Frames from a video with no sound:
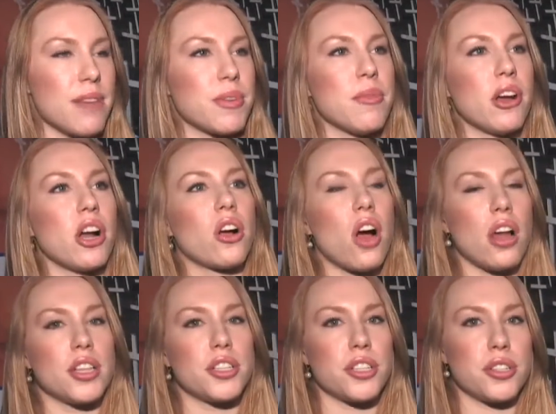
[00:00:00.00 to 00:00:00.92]
we want our
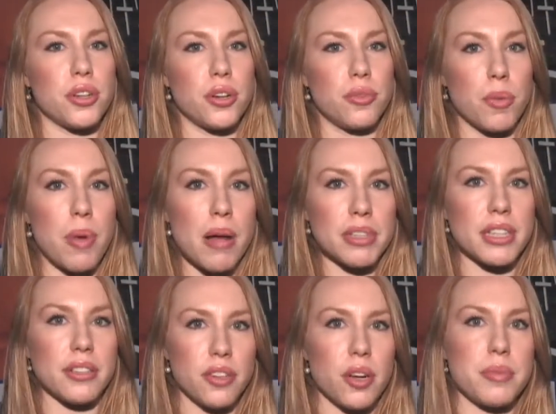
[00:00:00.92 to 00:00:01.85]
college
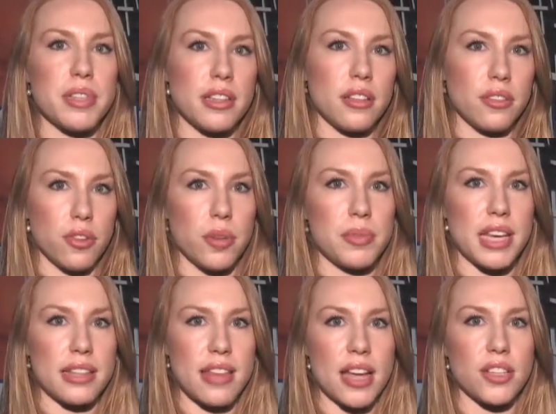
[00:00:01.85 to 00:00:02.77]
Republican groups and the groups
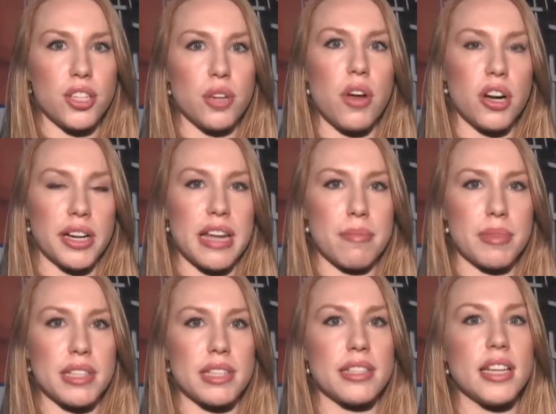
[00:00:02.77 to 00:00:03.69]
like that too on our
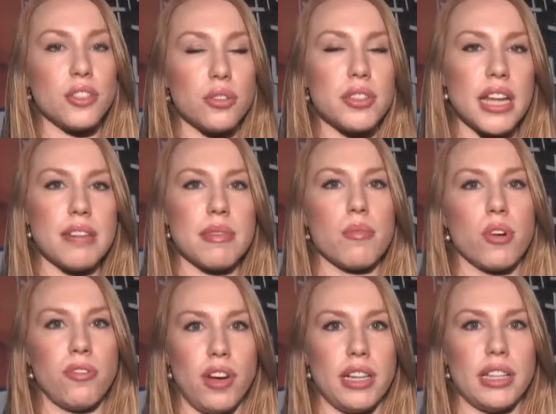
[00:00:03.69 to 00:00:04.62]
campuses that do tend to be
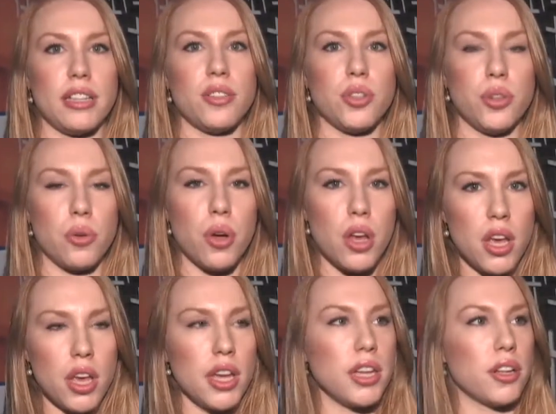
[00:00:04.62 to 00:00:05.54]
more friendly to,
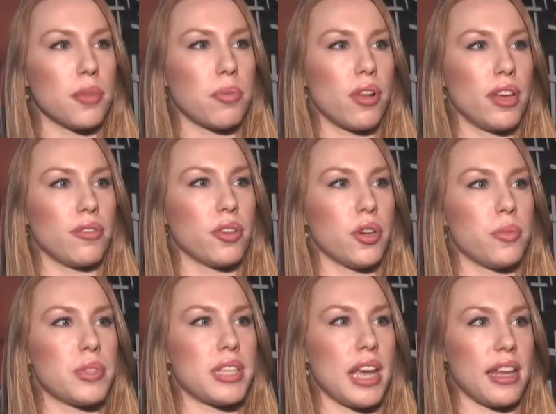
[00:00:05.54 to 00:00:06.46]
the pro-life
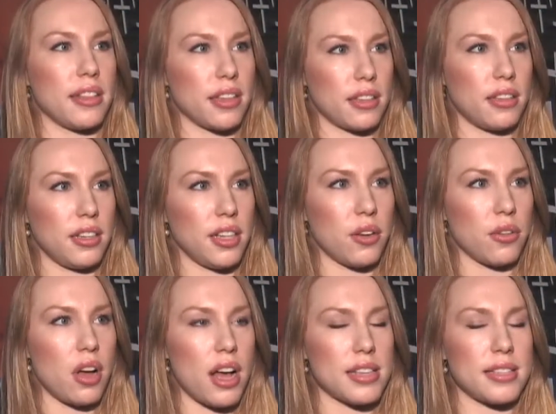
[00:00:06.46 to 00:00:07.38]
groups and the,
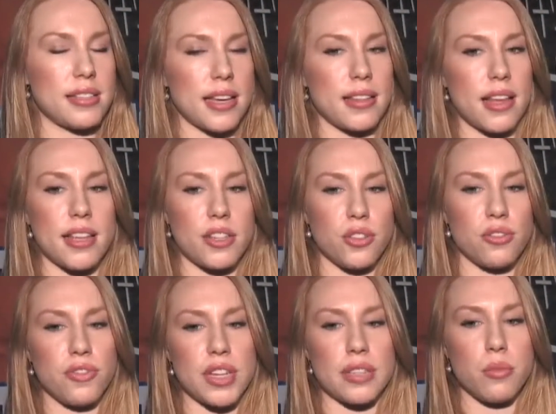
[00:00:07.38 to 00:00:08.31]
causes like that do
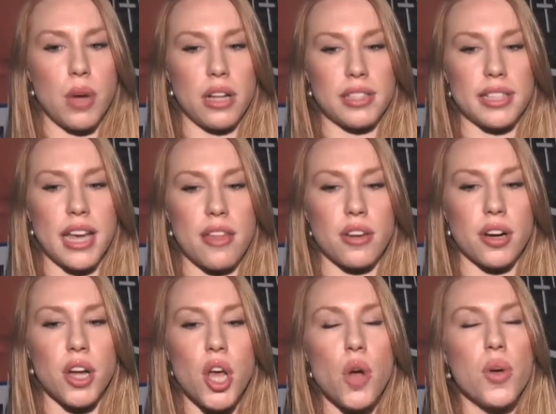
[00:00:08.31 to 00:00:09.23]
fit well
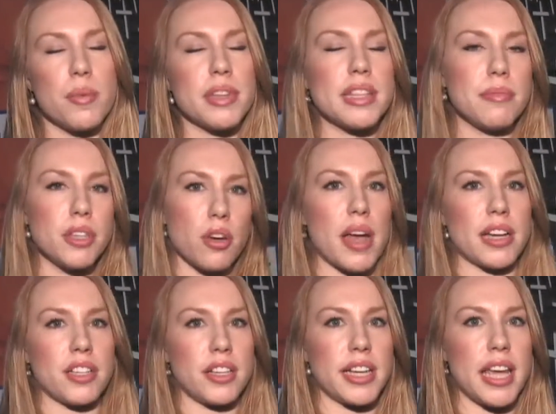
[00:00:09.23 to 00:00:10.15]
together. We want them to go
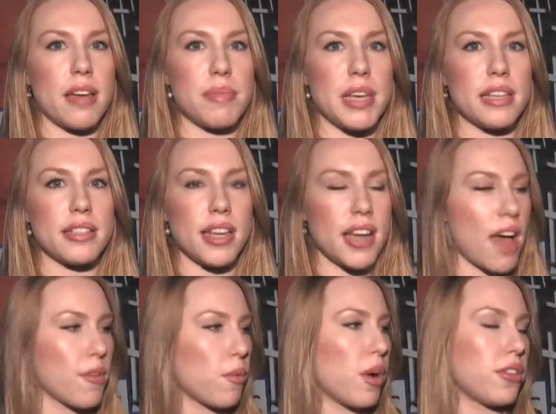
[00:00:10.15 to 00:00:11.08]
back to their campus and
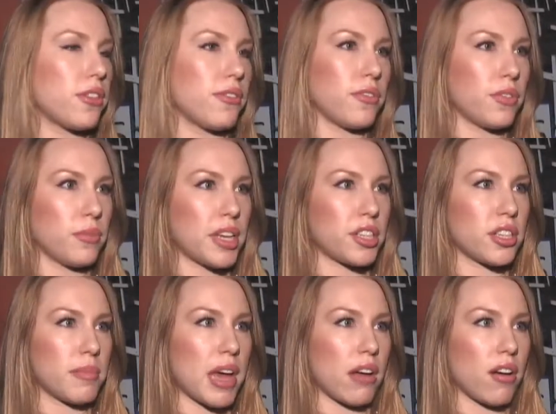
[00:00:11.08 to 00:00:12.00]
have a wealth of
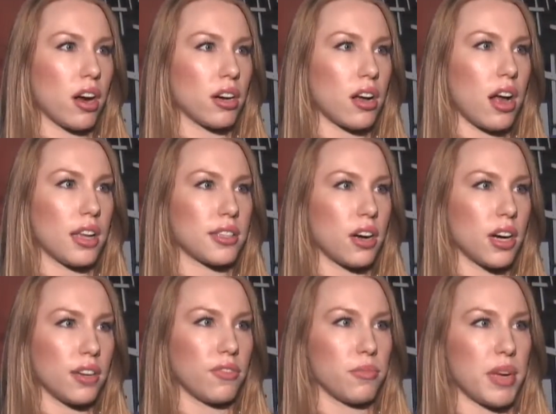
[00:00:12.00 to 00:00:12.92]
information about our cause and
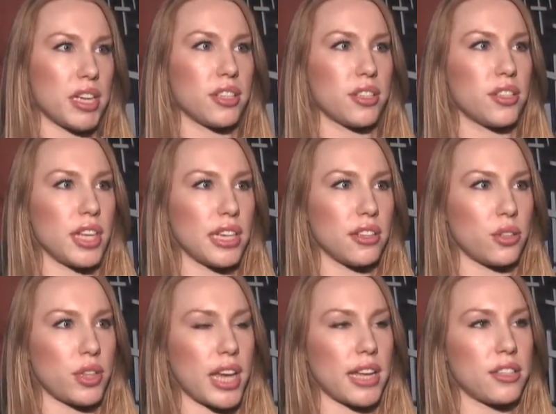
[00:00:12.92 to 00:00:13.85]
our information so they can
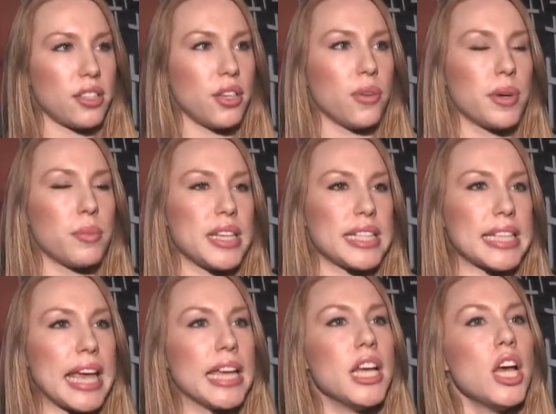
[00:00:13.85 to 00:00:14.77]
do that too. And we
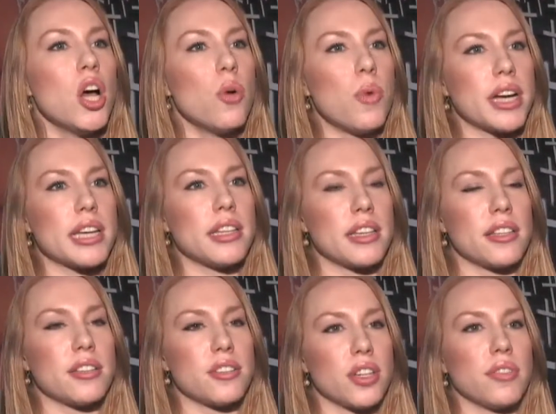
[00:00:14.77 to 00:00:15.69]
say, what can the
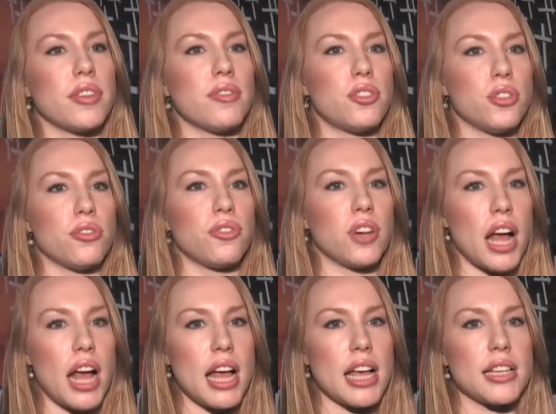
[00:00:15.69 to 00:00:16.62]
conservatives do for
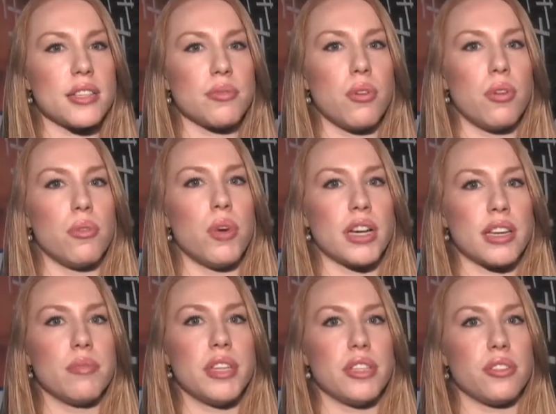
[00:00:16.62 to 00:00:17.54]
us? Well, what
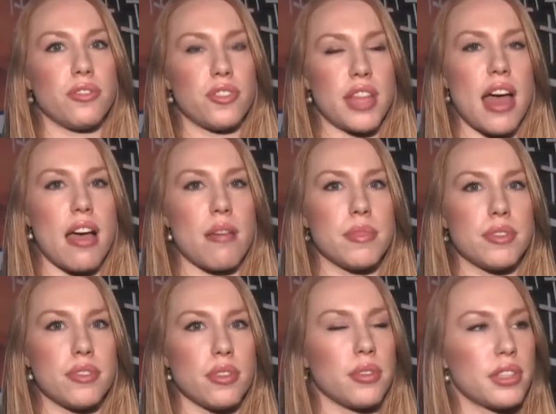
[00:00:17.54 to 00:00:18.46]
can we do for them?
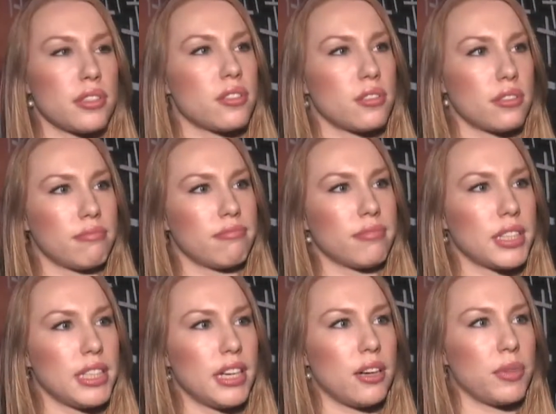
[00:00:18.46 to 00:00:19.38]
So it's,
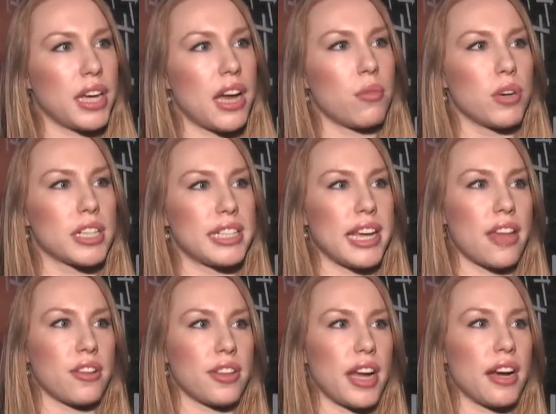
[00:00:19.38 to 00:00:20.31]
we got to work
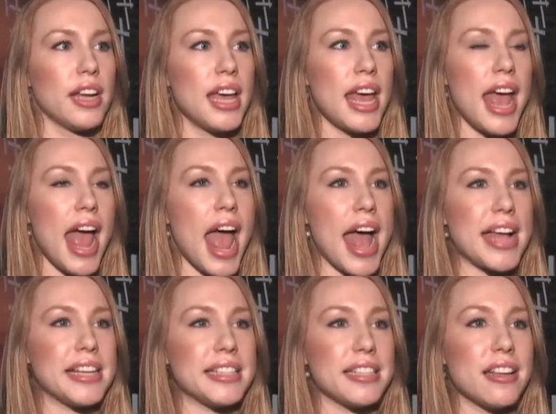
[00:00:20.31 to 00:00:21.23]
together there.
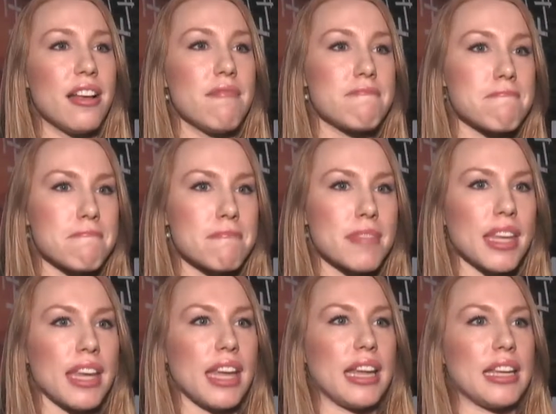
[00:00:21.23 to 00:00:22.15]
And
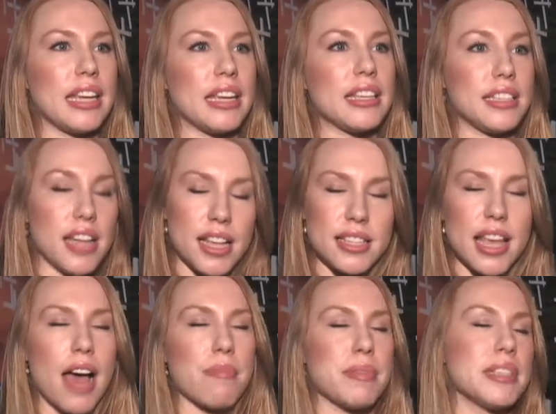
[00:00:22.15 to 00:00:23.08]
it does
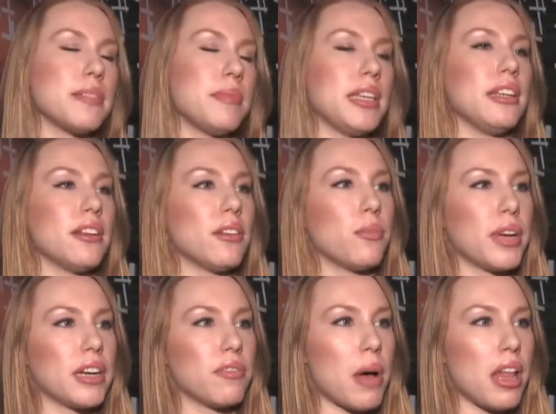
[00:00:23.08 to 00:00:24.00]
happen to be, a
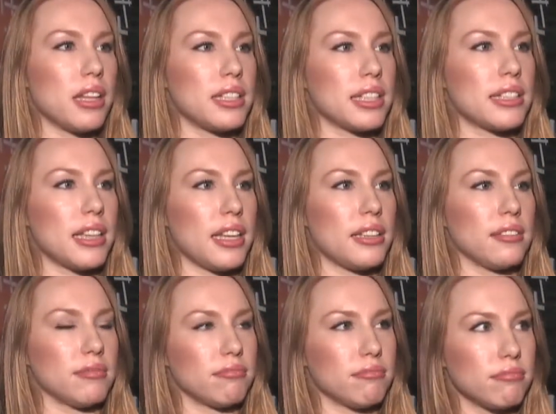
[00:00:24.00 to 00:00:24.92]
wing of politics that
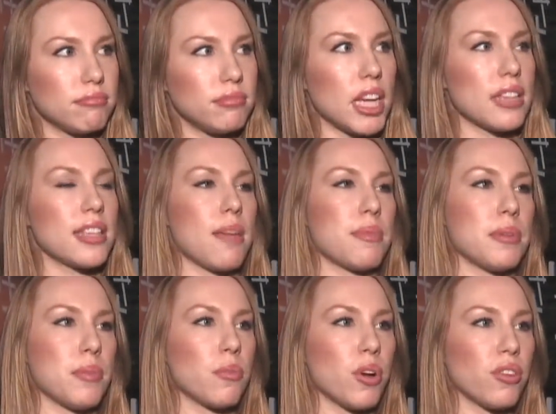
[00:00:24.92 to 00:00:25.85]
does happen
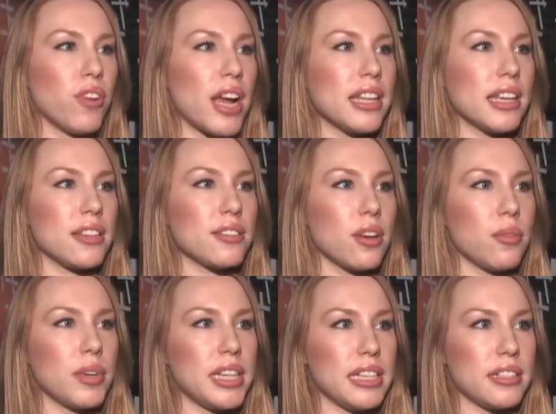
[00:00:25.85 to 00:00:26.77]
to be more friendly. So
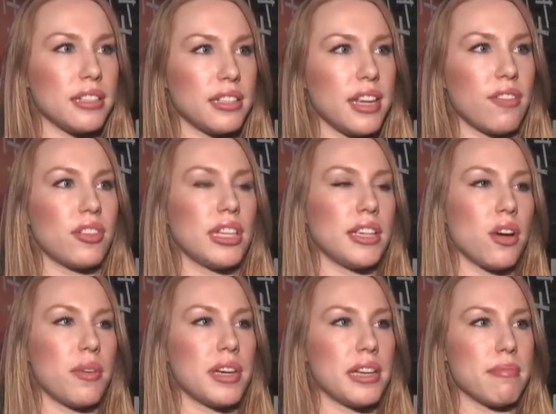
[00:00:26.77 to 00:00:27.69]
we need to definitely
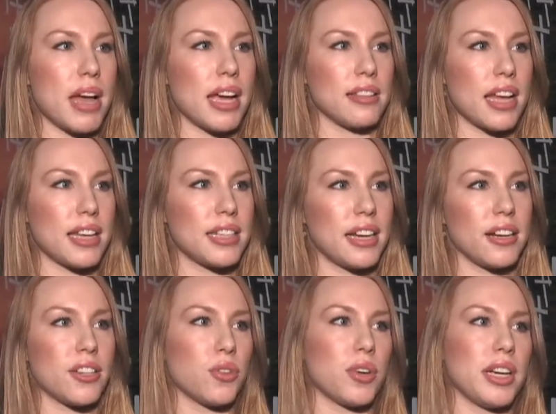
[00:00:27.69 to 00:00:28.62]
go in and mine that
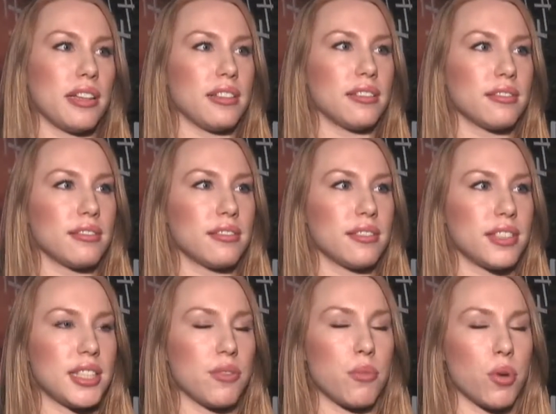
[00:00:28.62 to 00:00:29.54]
territory and
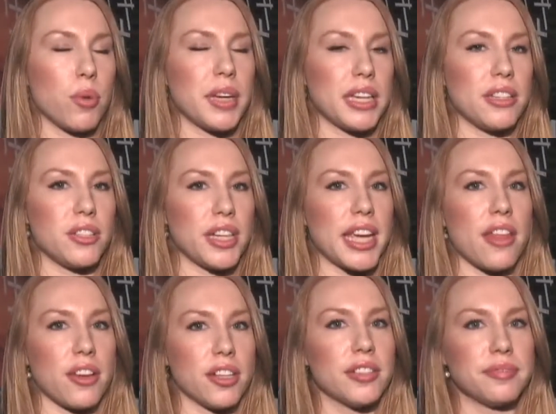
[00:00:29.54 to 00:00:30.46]
see what more we can do together.